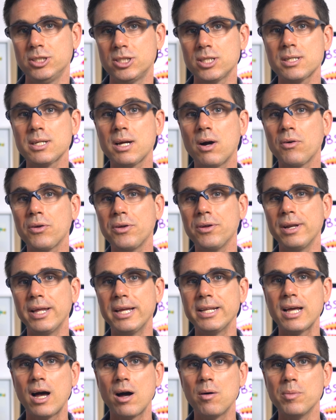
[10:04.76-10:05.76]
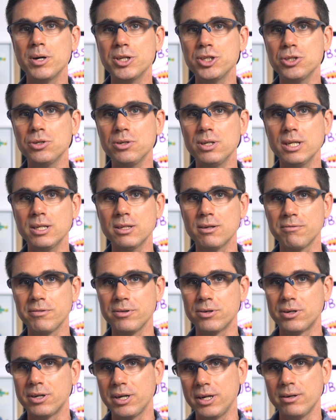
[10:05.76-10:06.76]
Just calculate how much you need of
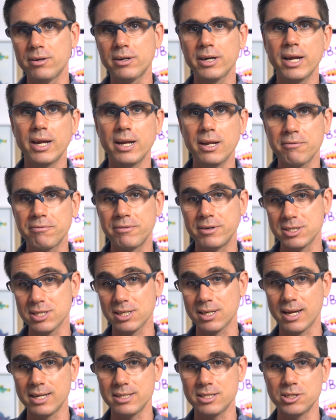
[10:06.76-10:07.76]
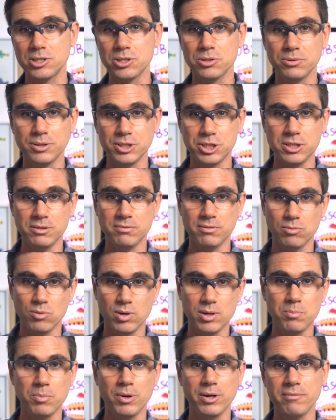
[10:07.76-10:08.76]
your inorganic fertilizer to achieve
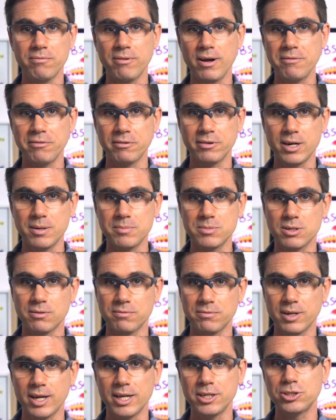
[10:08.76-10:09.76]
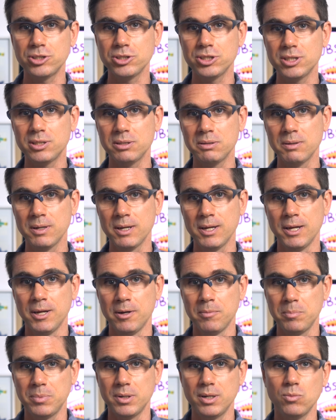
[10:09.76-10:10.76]
1.5 grams of nitrogen
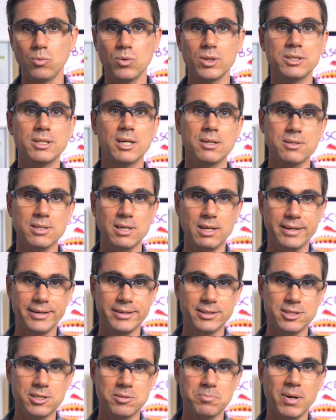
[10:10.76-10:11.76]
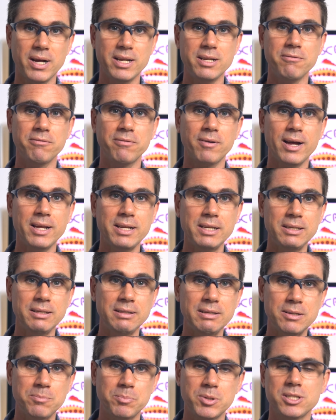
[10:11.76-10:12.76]
per 1,000 liters by
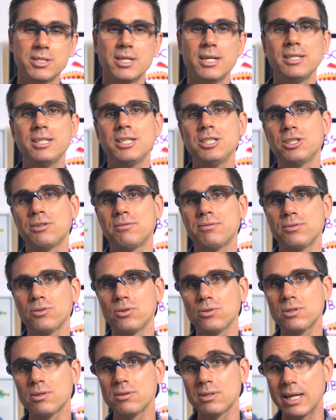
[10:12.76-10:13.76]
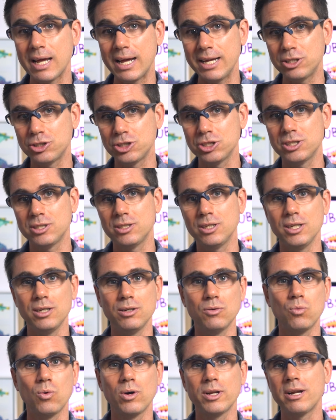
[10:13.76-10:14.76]
dividing the percentage of total nitrogen
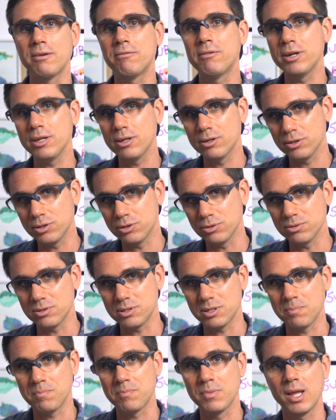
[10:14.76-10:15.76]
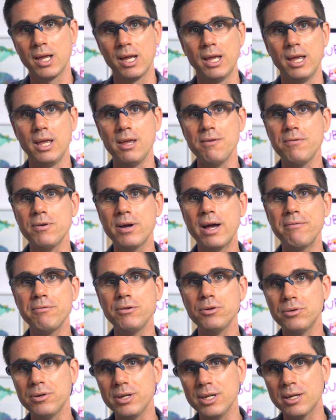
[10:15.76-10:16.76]
in whatever you're using. If you have
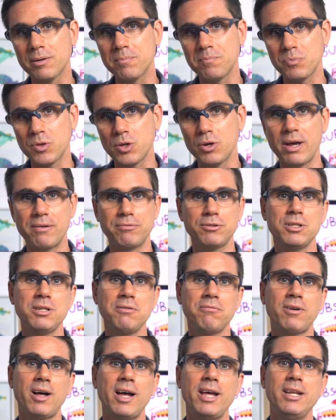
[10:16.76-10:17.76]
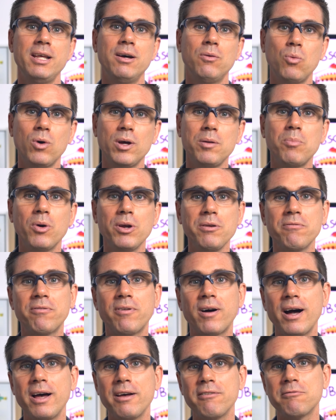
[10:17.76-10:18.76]
urea, you have to divide
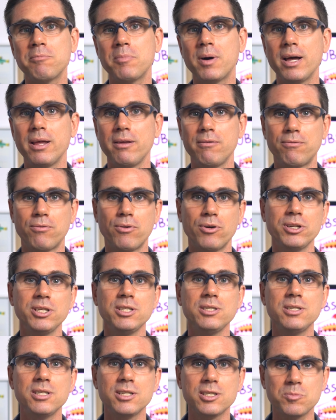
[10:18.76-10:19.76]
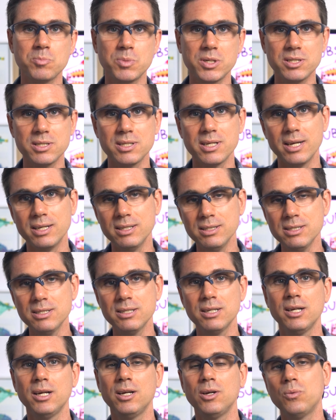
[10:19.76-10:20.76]
1.5 by
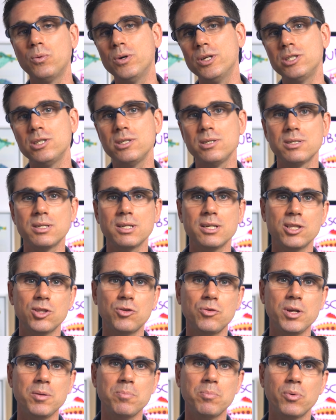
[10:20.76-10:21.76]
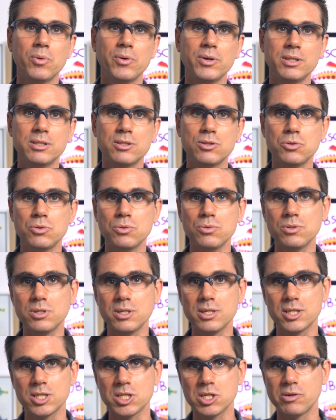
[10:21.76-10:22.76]
46%, which is
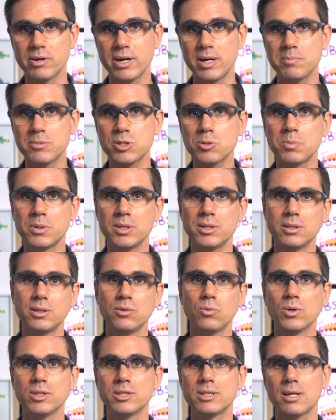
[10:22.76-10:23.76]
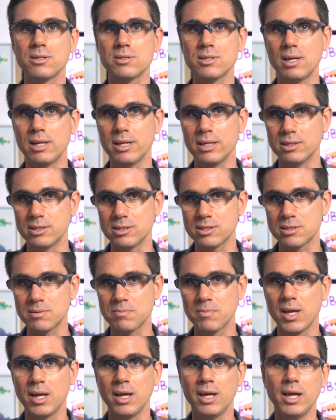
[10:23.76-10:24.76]
3.26 grams per 1,000 liters.
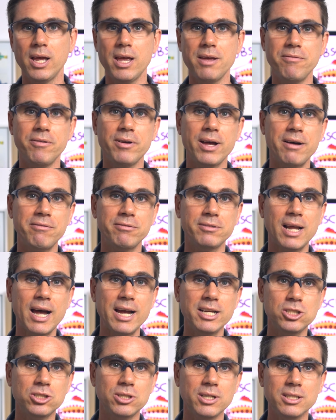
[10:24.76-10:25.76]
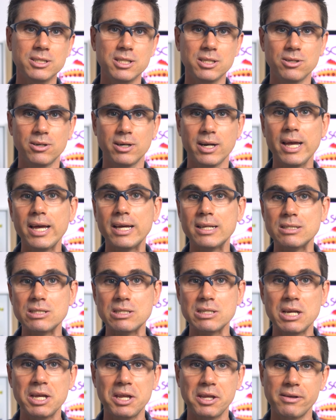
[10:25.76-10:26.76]
If you have nitrate in your
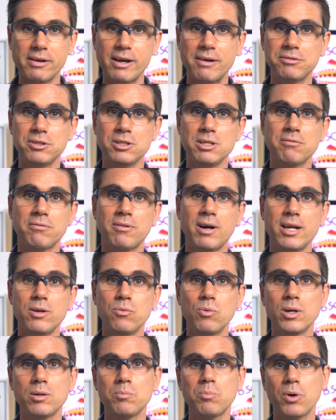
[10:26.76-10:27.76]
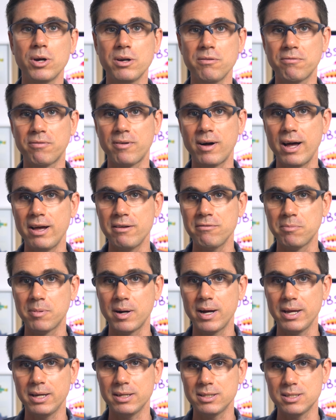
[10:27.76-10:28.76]
hands, you have to divide 1.5
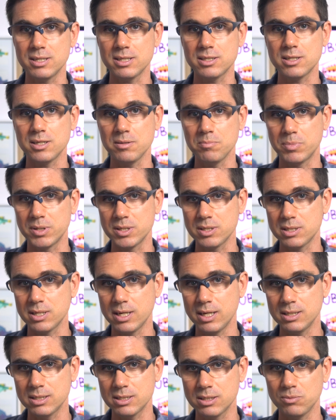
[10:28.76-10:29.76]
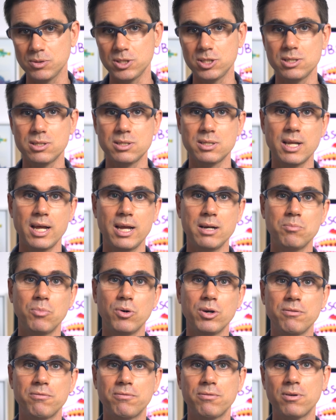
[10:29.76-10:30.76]
by 16%, which is
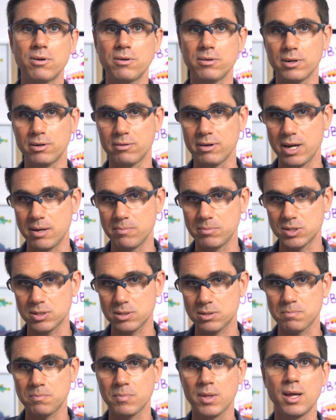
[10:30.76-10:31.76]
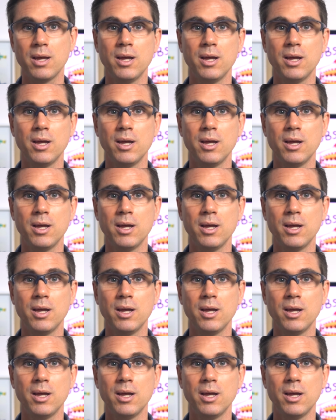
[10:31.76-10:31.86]
9.4 grams.